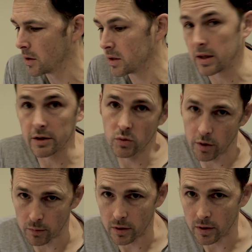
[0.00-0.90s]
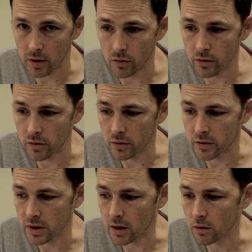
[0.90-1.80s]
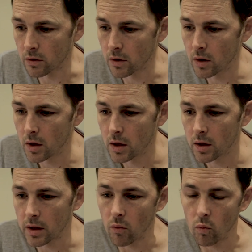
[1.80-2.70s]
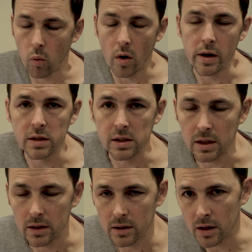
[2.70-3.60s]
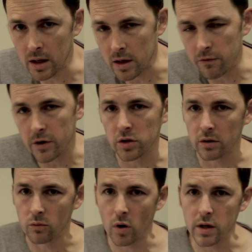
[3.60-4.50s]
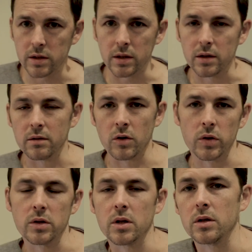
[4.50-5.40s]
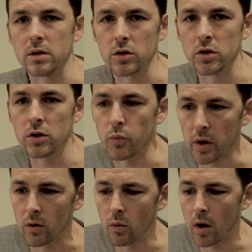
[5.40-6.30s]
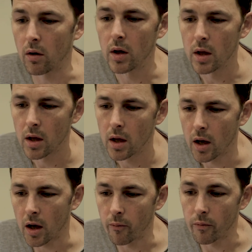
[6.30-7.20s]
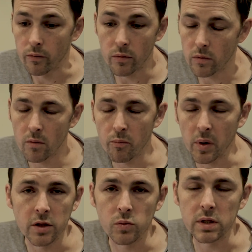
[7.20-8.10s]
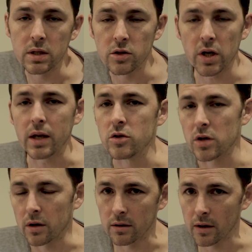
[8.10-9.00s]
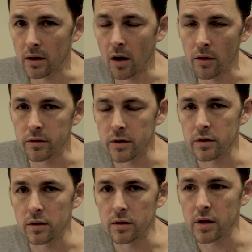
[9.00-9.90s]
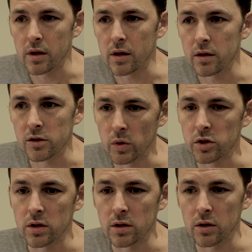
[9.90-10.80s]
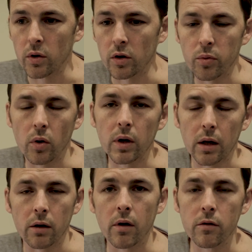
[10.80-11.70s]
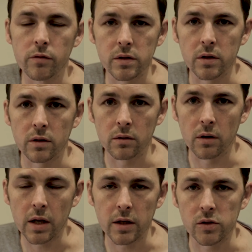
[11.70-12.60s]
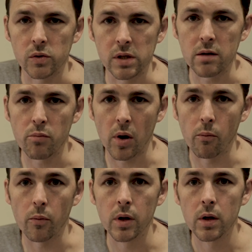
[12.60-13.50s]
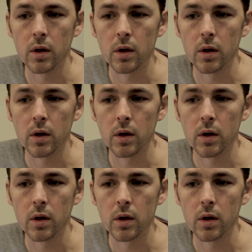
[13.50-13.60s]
So that's what I'm going to go through today. Now, why is it inefficient? Why is it not as good as it should be? Well, because we didn't change anything other than the switching the oil boiler over to an air source heat pump.